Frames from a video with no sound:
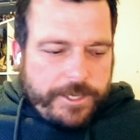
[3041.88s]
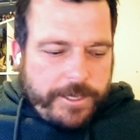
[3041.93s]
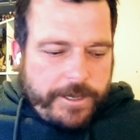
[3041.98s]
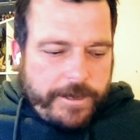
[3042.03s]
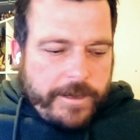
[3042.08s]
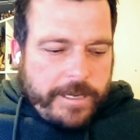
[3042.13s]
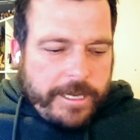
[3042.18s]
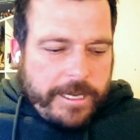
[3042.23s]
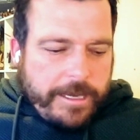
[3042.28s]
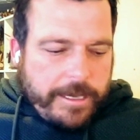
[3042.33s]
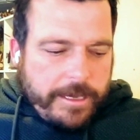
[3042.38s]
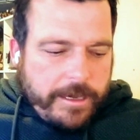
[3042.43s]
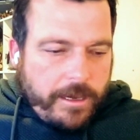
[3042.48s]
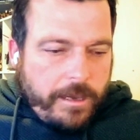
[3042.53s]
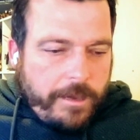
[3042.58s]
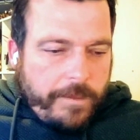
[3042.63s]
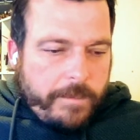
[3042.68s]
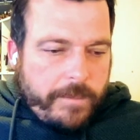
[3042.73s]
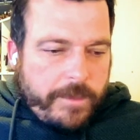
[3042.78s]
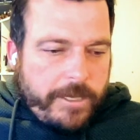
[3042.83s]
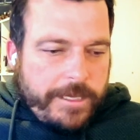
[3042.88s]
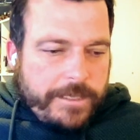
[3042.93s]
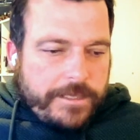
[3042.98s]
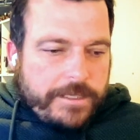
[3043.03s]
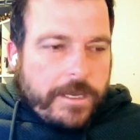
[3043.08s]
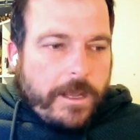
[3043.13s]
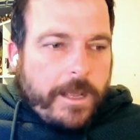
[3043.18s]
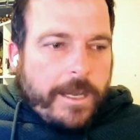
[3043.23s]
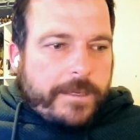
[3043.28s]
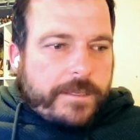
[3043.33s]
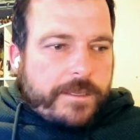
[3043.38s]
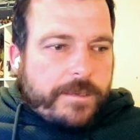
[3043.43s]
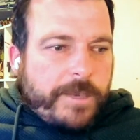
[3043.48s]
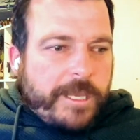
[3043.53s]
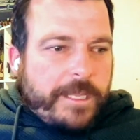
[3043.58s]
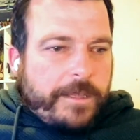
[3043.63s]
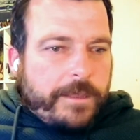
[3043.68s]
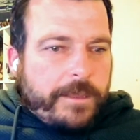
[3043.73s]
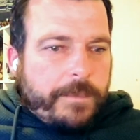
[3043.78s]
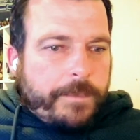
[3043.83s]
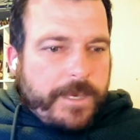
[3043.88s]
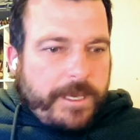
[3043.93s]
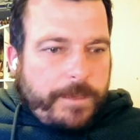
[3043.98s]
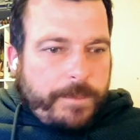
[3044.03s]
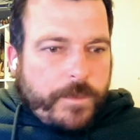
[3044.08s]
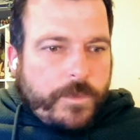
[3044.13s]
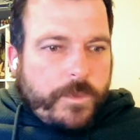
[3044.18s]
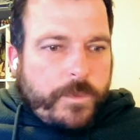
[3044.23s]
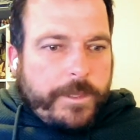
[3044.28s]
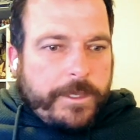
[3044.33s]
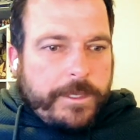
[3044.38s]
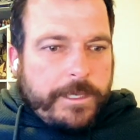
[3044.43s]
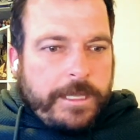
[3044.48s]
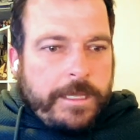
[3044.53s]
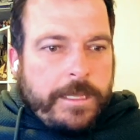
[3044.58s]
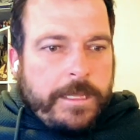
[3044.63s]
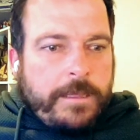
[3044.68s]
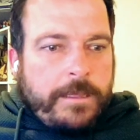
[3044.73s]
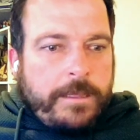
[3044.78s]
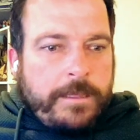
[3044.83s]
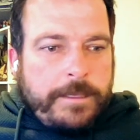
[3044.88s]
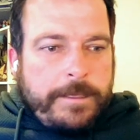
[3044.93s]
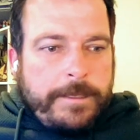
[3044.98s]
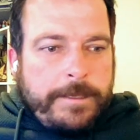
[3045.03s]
journey, and I'm excited to meet the people within